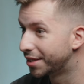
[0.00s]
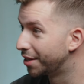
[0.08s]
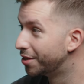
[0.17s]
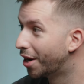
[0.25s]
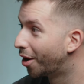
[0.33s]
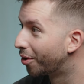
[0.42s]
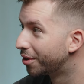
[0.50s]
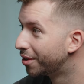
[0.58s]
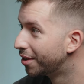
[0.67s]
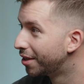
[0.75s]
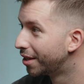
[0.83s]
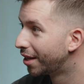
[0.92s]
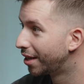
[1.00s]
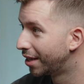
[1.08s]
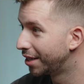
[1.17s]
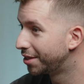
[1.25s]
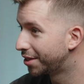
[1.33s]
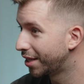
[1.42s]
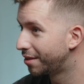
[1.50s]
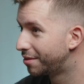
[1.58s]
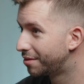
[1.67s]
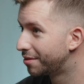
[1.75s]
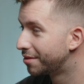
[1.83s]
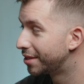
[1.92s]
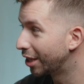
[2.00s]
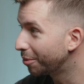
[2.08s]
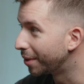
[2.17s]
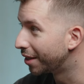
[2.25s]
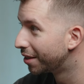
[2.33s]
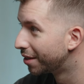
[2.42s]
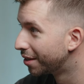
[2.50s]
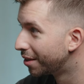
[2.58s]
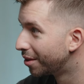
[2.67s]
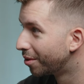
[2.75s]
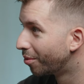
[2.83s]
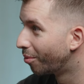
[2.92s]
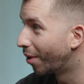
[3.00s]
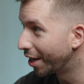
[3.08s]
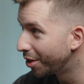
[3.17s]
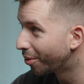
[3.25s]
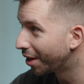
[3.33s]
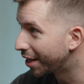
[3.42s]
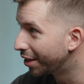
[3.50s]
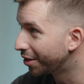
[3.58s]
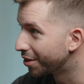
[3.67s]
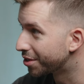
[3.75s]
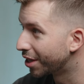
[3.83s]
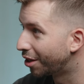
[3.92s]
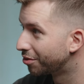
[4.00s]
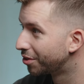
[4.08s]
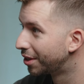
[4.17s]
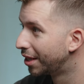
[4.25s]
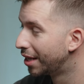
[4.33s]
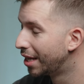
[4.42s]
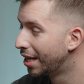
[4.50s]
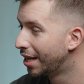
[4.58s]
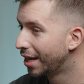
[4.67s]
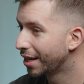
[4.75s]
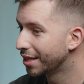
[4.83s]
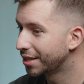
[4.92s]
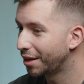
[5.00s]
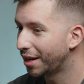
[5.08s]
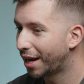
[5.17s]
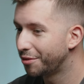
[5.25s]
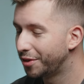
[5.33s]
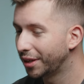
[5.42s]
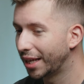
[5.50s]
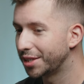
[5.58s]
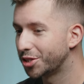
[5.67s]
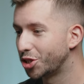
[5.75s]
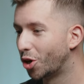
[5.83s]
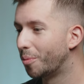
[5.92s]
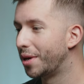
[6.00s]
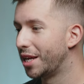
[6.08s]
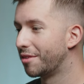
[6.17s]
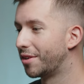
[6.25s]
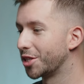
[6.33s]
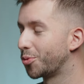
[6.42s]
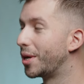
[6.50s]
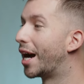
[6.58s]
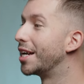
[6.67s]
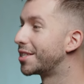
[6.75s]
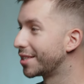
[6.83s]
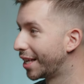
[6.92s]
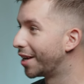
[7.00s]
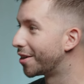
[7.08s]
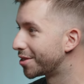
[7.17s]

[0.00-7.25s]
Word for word: he said, No. And I just said, Tell me, why do you want to kill yourself? Because I, I feel like so many of us, we isolate